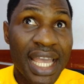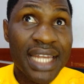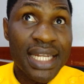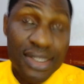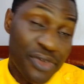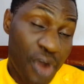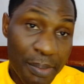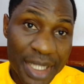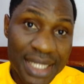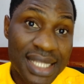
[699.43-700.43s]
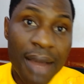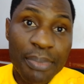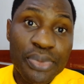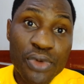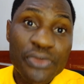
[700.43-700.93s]
a list of companies
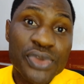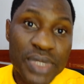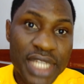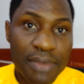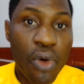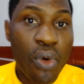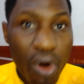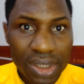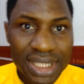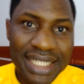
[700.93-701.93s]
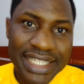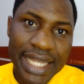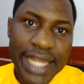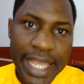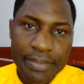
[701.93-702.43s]
approved to them or under
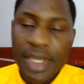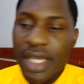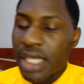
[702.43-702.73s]
their name.